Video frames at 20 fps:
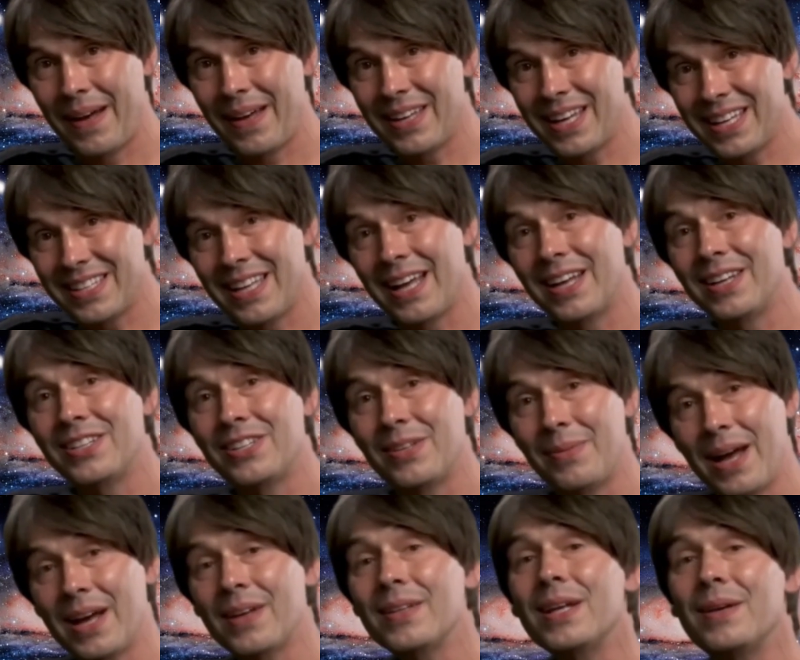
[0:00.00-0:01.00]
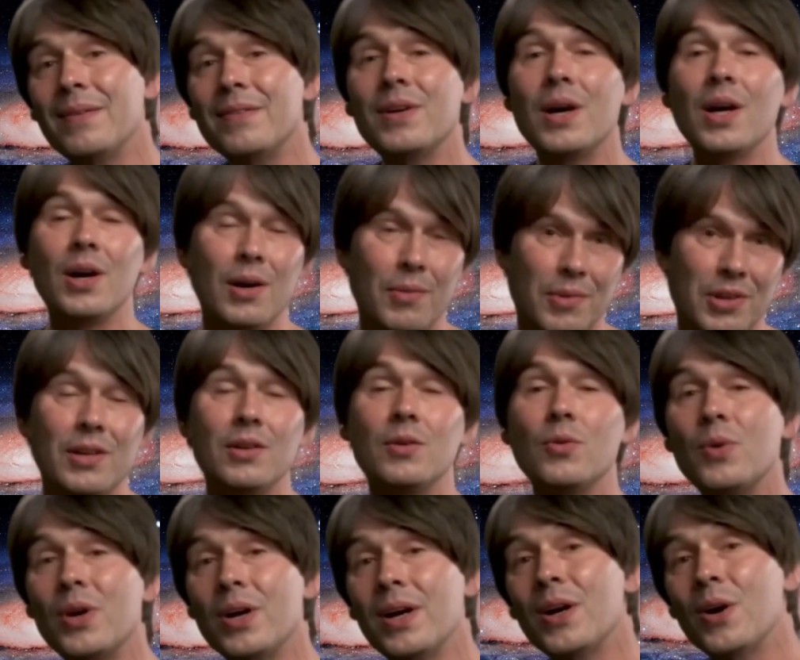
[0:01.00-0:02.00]
They tell us about the environment
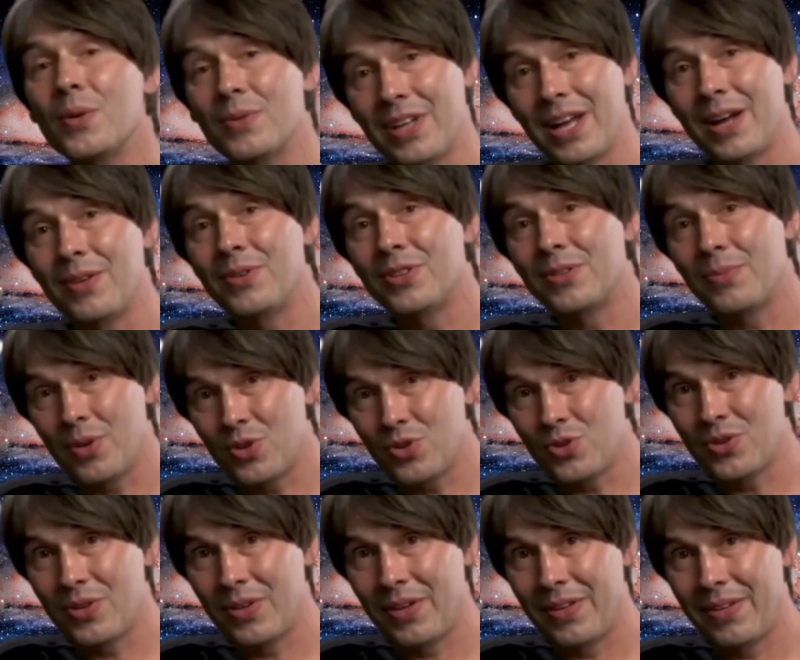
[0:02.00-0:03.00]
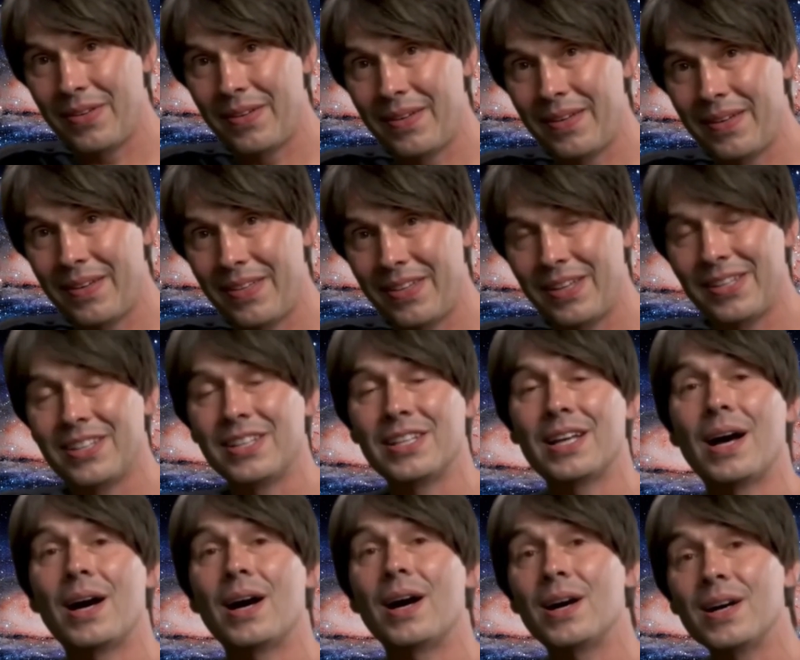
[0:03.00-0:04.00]
where an object was born, the
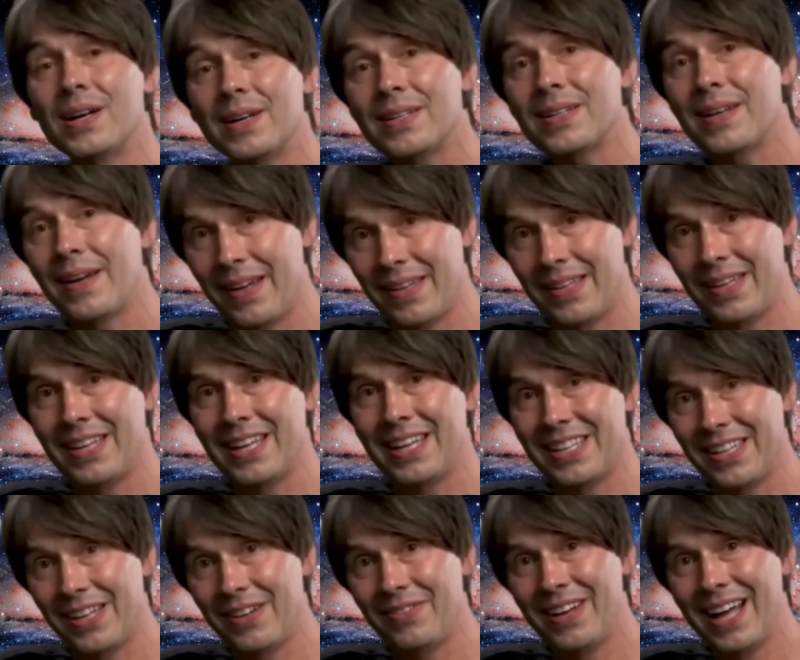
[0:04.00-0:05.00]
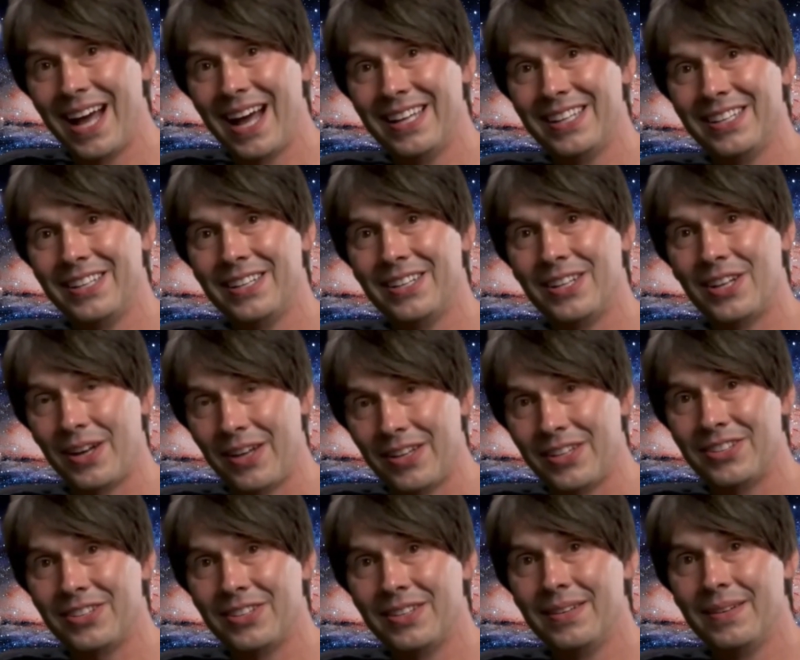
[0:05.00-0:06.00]
star, the disk of gas and
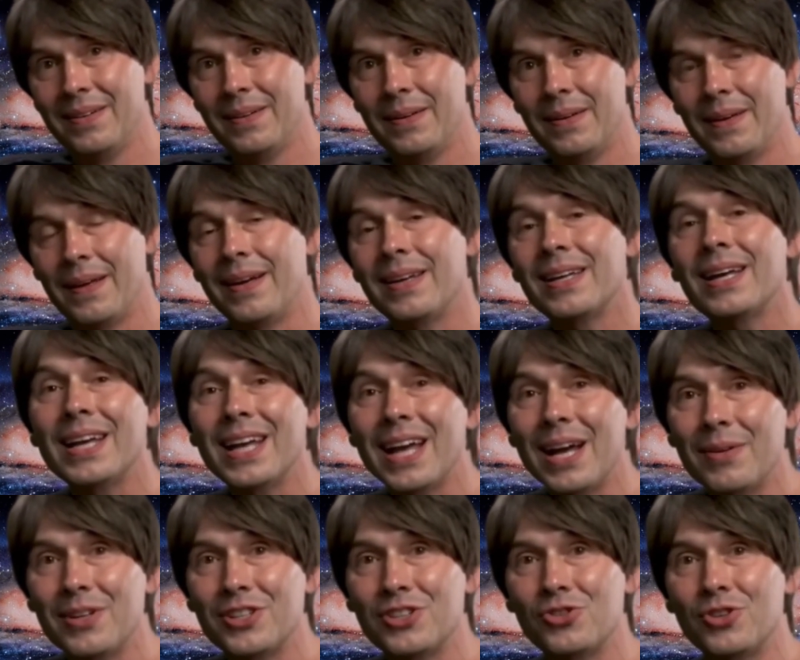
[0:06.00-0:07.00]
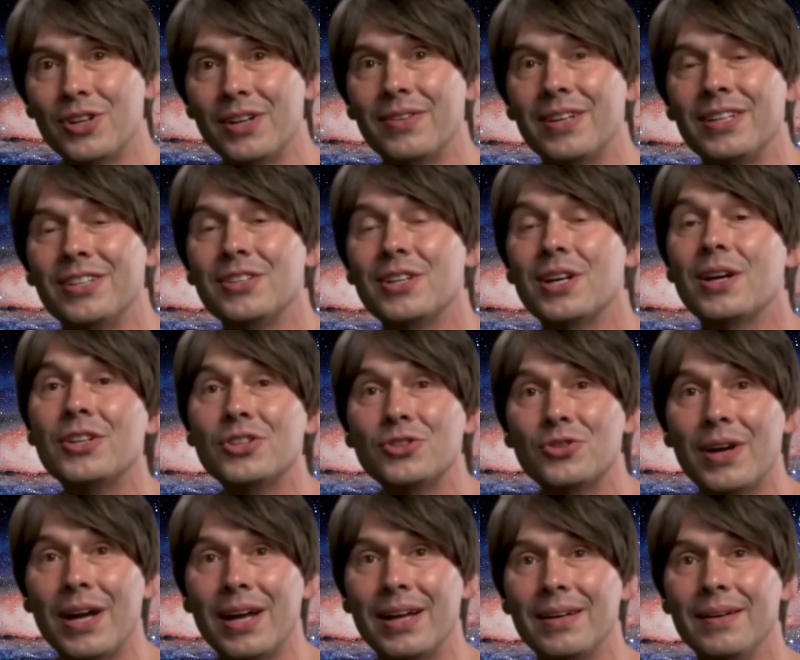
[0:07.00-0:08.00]
dust, the chemistry of its
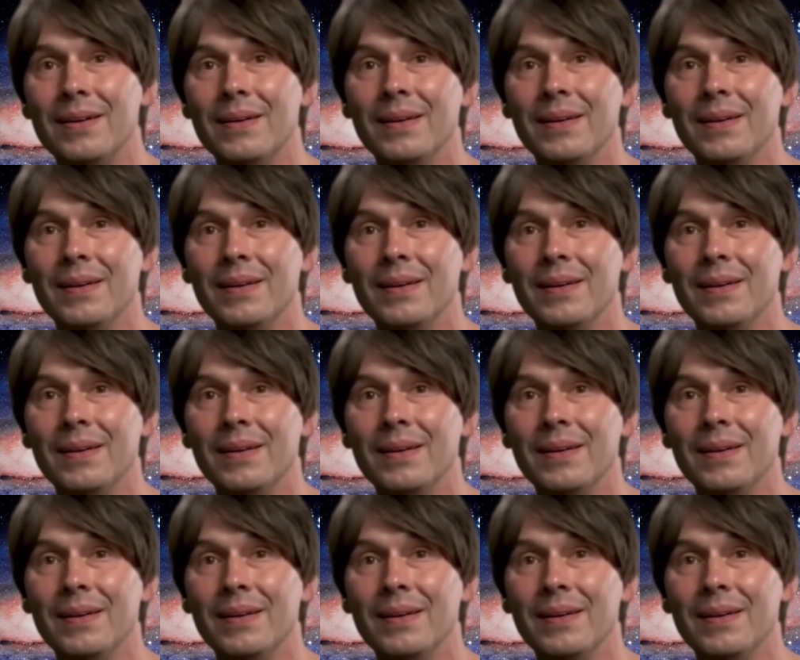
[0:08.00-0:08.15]
nursery.